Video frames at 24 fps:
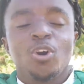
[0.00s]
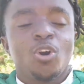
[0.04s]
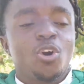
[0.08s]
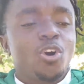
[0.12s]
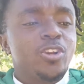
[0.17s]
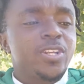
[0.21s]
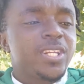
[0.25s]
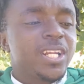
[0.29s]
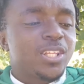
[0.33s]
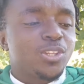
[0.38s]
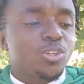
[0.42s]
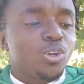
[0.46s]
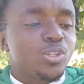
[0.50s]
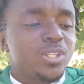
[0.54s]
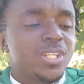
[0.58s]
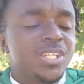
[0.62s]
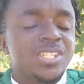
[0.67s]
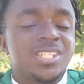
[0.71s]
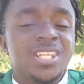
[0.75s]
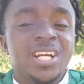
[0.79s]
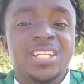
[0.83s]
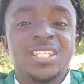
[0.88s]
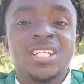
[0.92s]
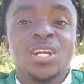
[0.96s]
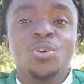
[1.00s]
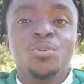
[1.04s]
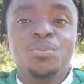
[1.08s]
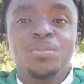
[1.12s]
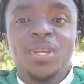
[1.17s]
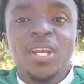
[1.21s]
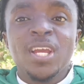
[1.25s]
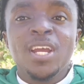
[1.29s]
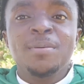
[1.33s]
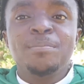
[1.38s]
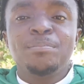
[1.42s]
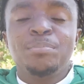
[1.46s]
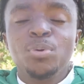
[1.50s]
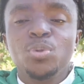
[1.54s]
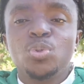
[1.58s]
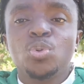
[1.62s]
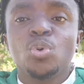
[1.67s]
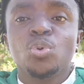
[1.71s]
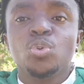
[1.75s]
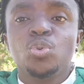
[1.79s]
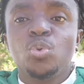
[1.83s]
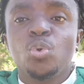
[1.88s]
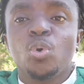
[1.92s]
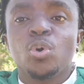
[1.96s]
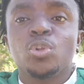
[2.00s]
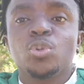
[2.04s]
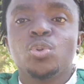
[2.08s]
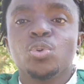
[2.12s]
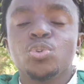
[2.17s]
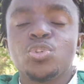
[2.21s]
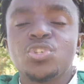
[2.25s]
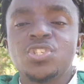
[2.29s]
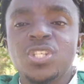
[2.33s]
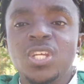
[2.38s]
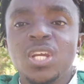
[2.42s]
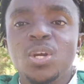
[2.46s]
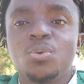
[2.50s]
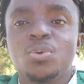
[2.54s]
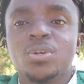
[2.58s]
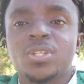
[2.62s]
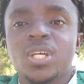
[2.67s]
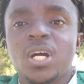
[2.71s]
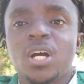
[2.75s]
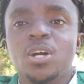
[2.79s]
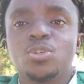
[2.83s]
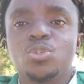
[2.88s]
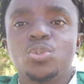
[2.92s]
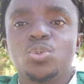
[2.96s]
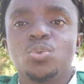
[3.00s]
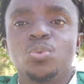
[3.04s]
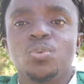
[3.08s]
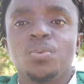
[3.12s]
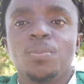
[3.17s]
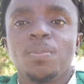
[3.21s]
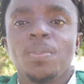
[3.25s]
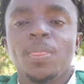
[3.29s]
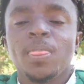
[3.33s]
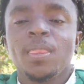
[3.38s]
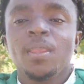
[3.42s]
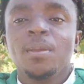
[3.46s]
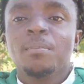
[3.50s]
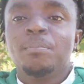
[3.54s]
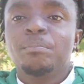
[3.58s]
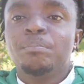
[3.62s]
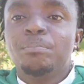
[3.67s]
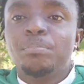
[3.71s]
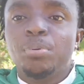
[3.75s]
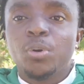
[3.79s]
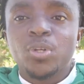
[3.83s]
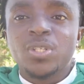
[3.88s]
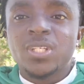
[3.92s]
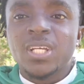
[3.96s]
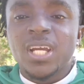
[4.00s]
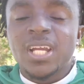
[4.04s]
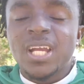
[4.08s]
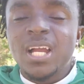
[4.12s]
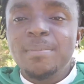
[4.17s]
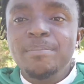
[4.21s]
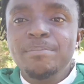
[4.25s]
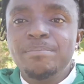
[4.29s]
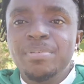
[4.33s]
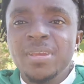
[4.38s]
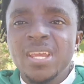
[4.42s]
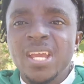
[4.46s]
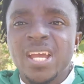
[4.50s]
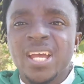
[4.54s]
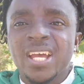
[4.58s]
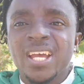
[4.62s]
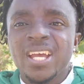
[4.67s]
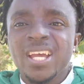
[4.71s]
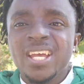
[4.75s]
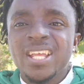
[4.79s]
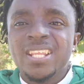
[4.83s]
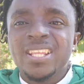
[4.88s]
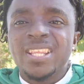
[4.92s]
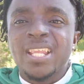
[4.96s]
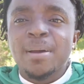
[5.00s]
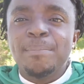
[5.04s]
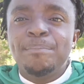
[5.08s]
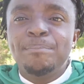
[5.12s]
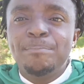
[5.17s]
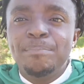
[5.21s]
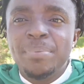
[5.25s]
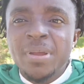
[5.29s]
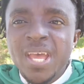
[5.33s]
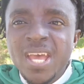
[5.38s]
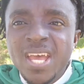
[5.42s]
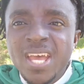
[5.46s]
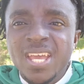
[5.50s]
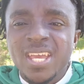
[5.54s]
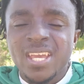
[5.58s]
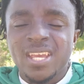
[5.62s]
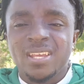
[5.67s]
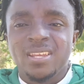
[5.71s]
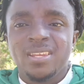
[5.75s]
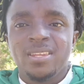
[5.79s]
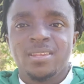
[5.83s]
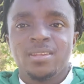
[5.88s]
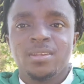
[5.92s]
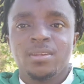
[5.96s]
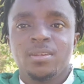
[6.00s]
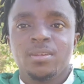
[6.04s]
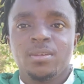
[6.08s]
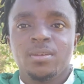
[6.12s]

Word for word: All they thought is that they will be able to do or to stay without you, but they can't bear the pain